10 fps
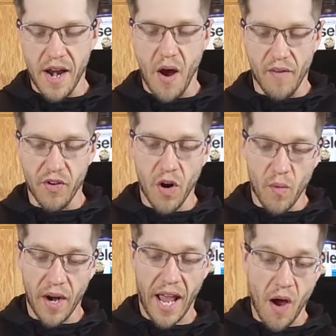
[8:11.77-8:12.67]
Now, if you don't
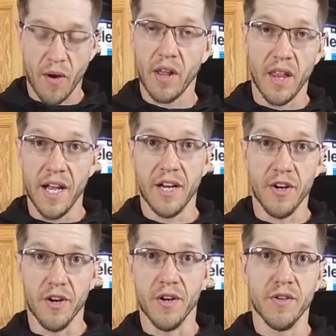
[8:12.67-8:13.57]
want to calculate
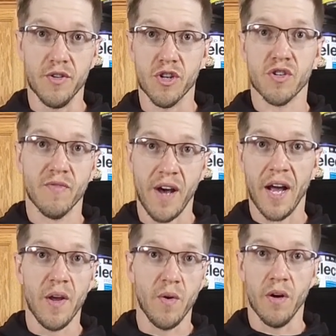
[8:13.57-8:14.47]
your nutritional
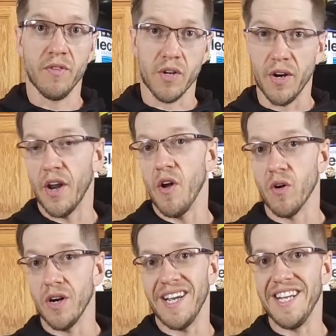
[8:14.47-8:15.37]
value of your Greek
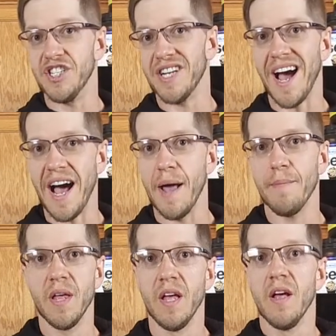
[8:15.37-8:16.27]
yogurt each
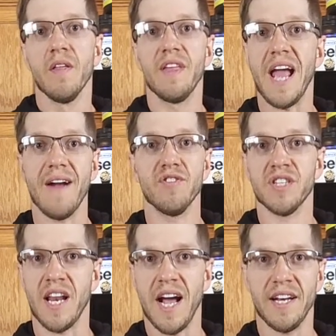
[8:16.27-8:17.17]
time, the average
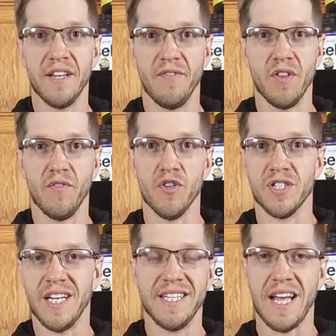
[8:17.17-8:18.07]
that I did for the first
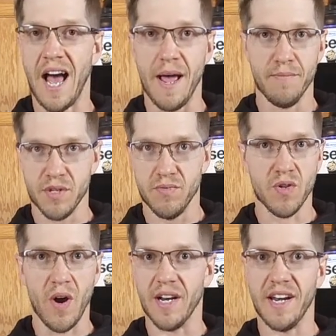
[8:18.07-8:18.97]
10 times,
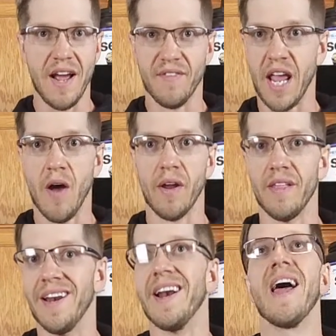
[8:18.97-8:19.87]
so I didn't have to
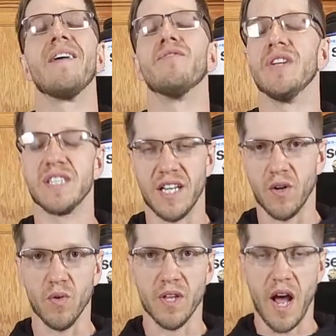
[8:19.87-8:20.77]
calculate it every
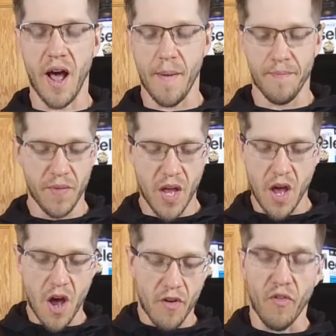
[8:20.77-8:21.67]
single time,
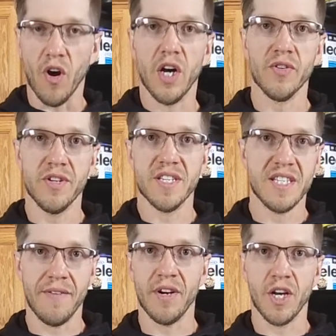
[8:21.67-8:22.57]
for
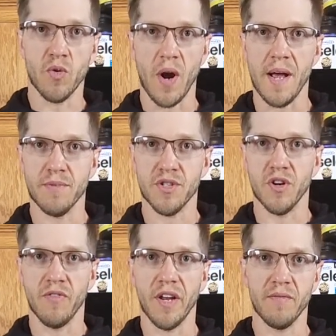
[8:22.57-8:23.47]
170 gram
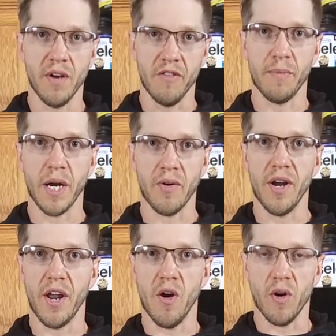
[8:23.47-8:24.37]
serving of my
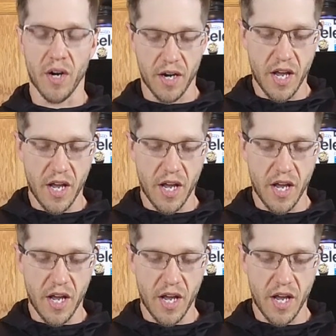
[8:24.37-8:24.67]
Greek yogurt,